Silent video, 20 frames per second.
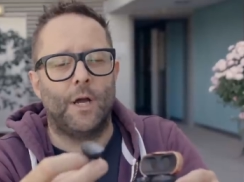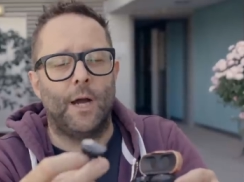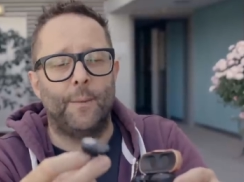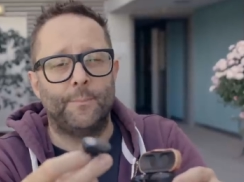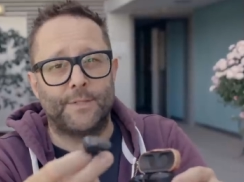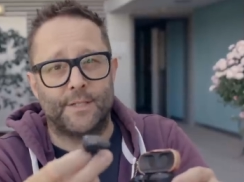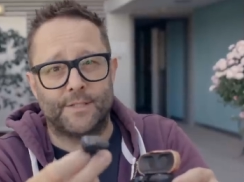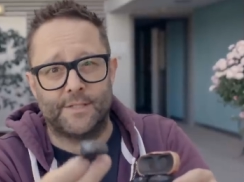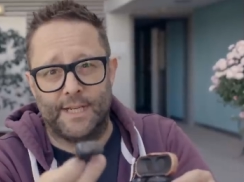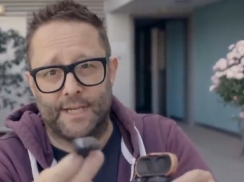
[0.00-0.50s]

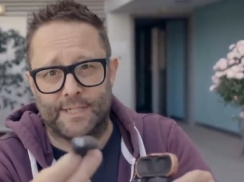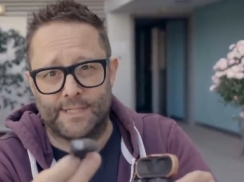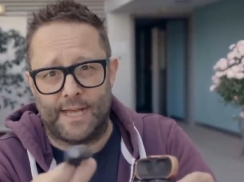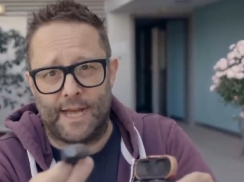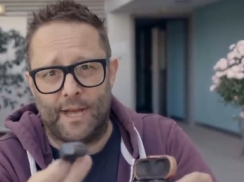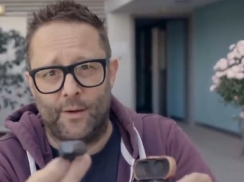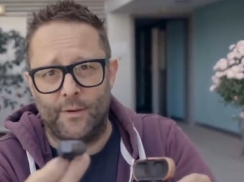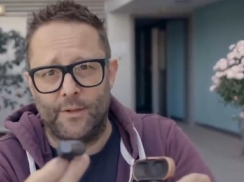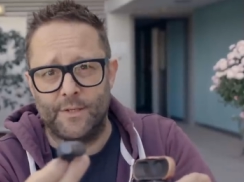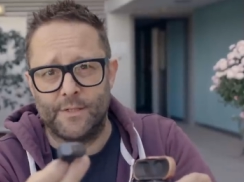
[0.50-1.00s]
up to 6
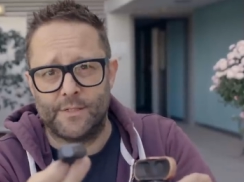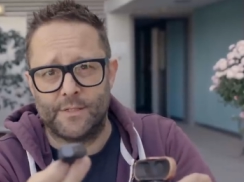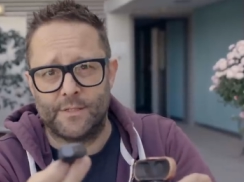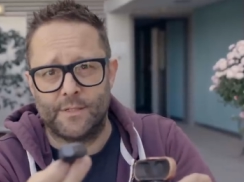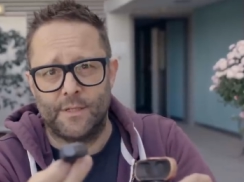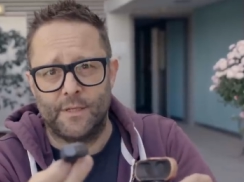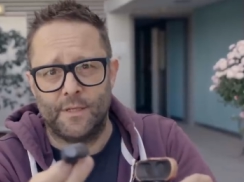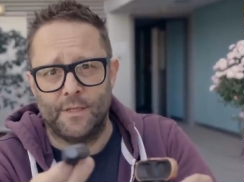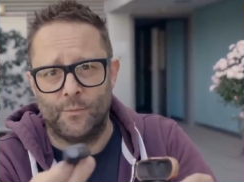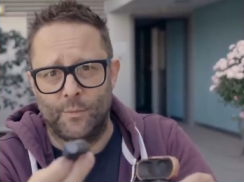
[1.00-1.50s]

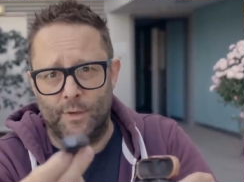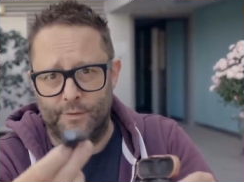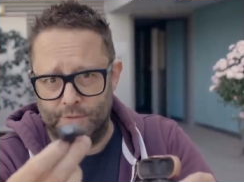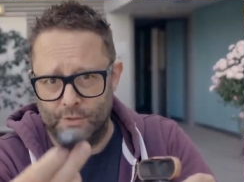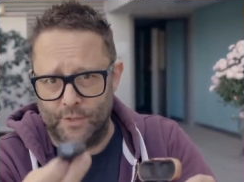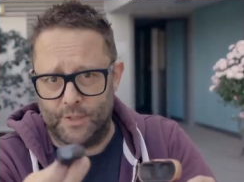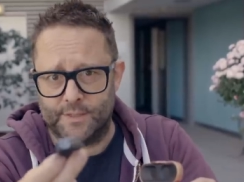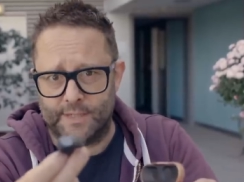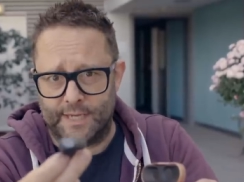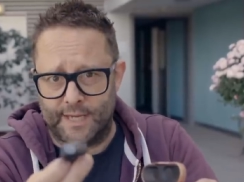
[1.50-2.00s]
hours with
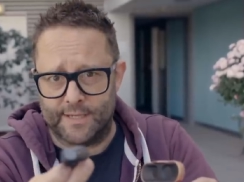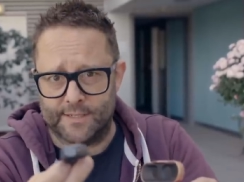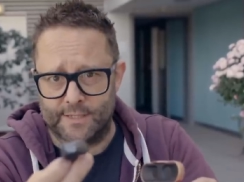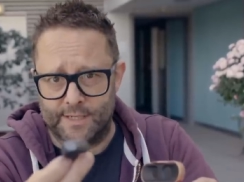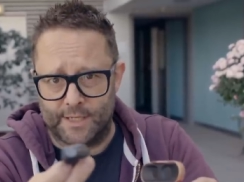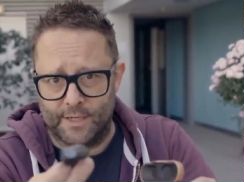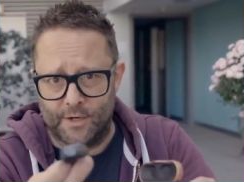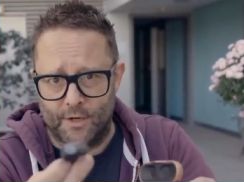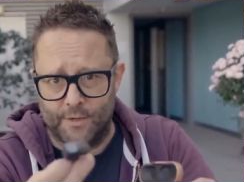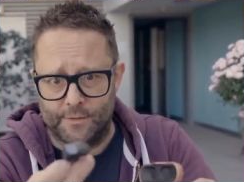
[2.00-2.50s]
noise
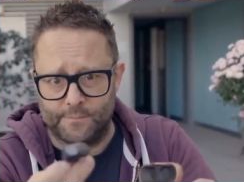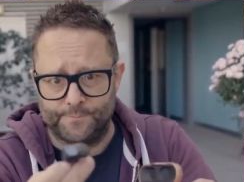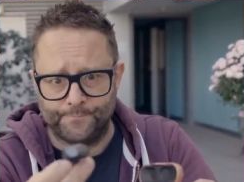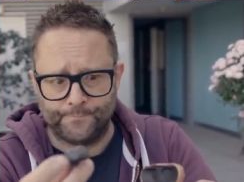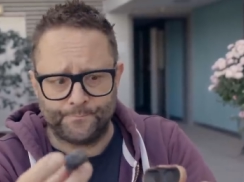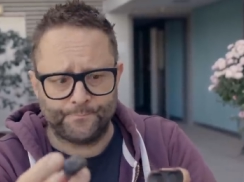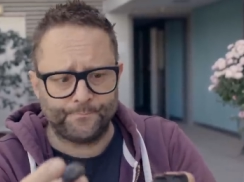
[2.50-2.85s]
cancelling on.